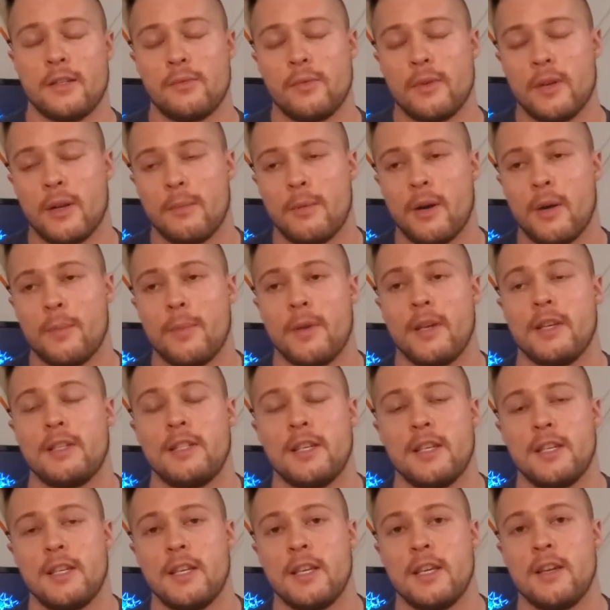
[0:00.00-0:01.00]
when I'm on
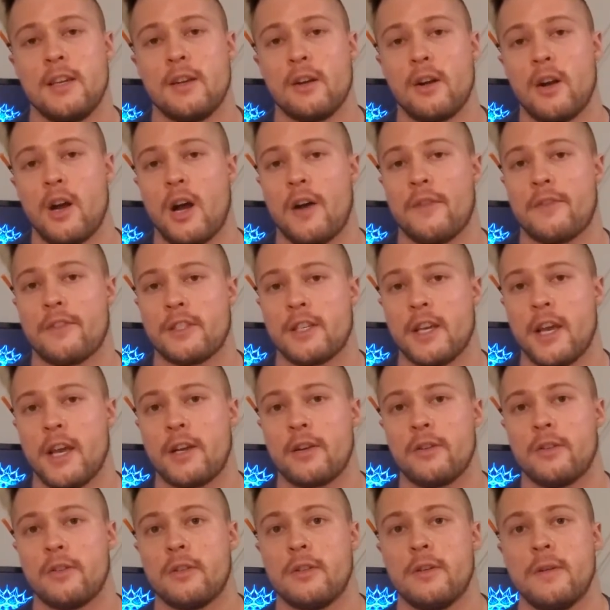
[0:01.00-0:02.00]
PCT or off
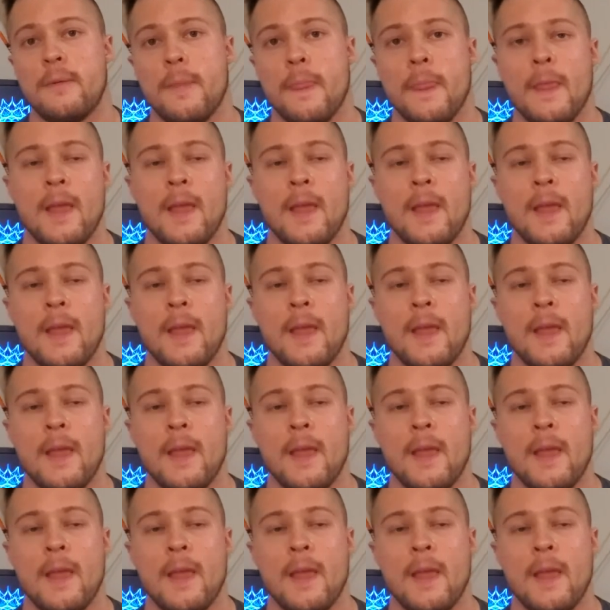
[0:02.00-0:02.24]
cycle